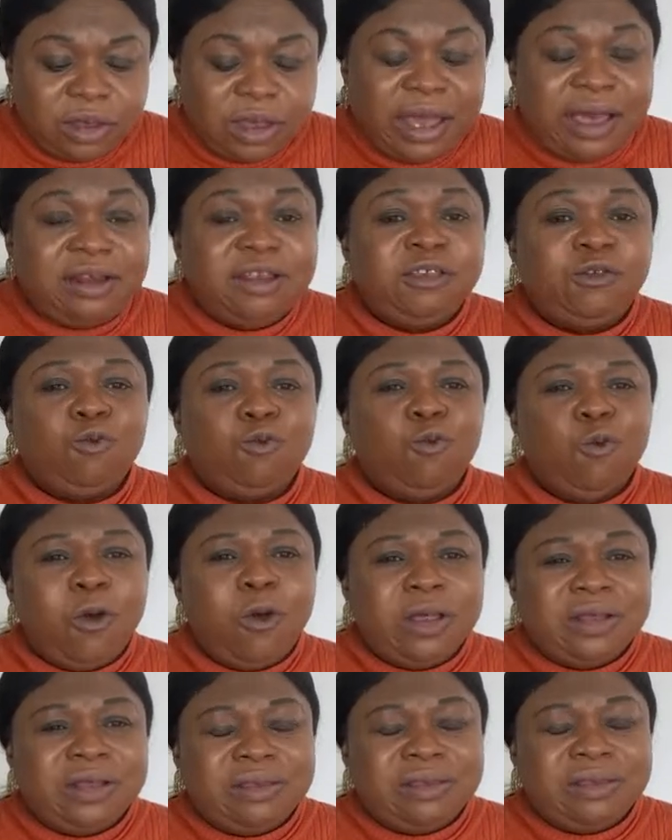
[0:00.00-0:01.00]
At least
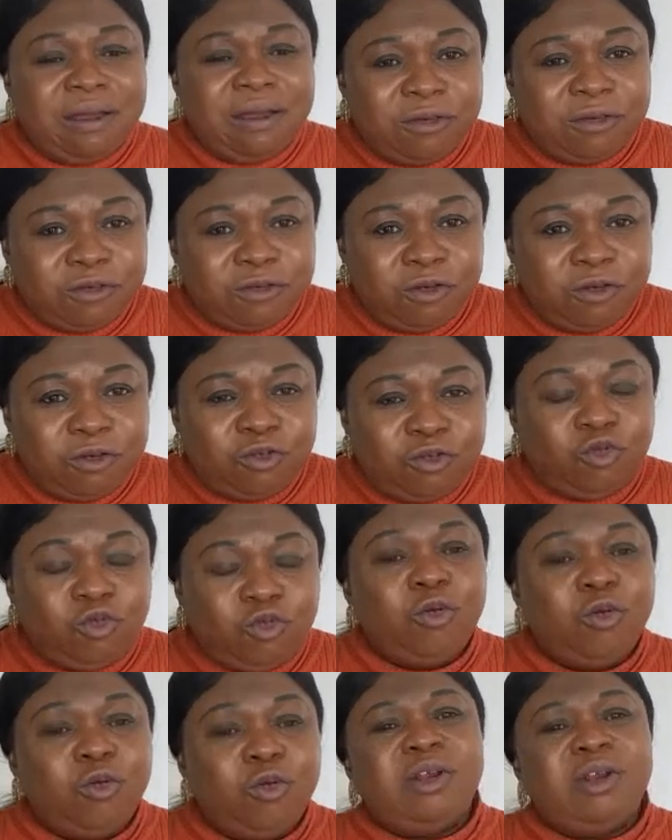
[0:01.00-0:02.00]

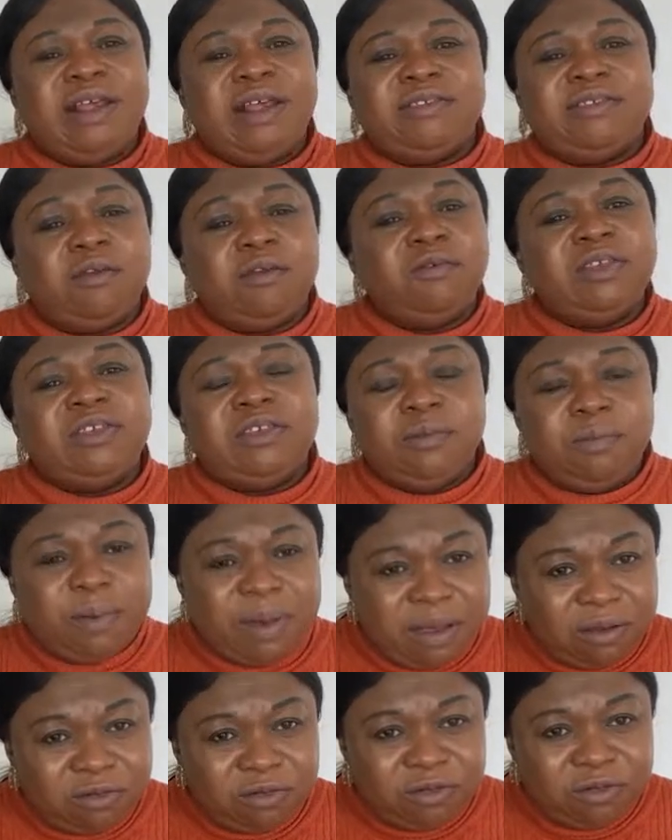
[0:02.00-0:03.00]

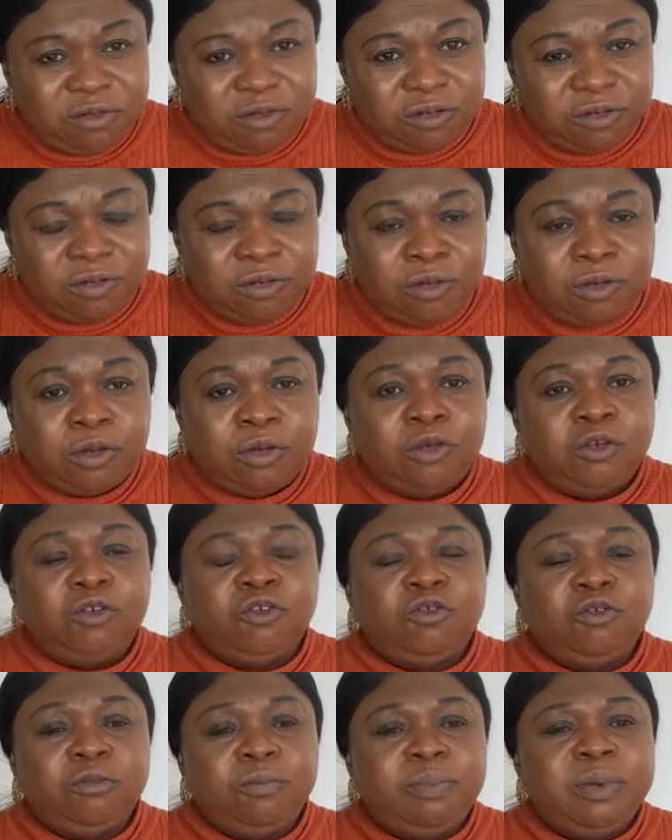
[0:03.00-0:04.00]
£1,270
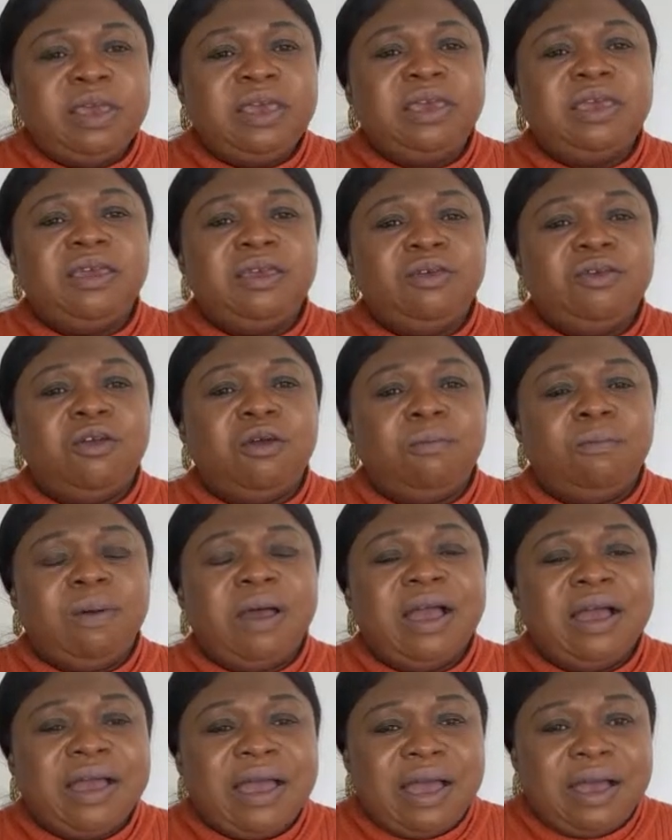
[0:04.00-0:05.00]
should be in your
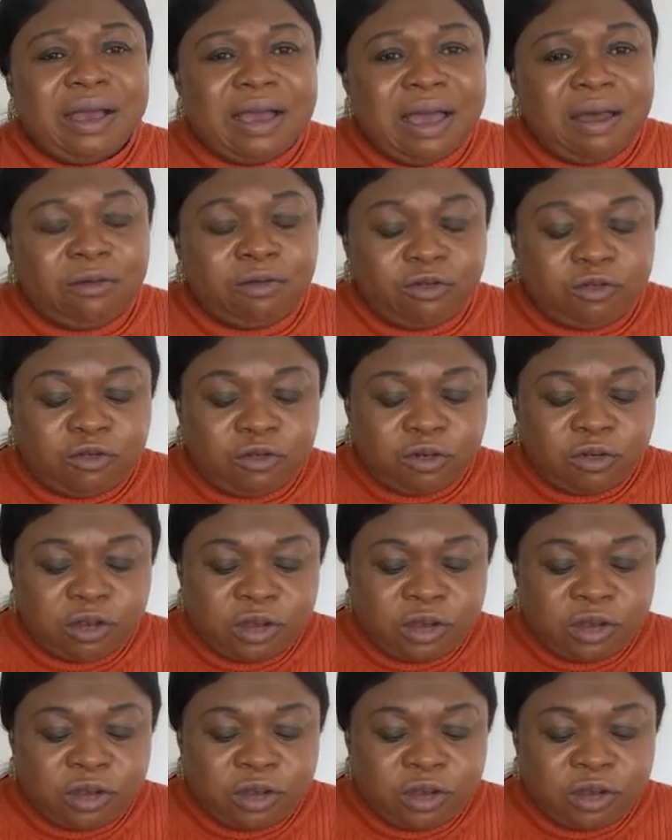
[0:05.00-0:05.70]
bank account.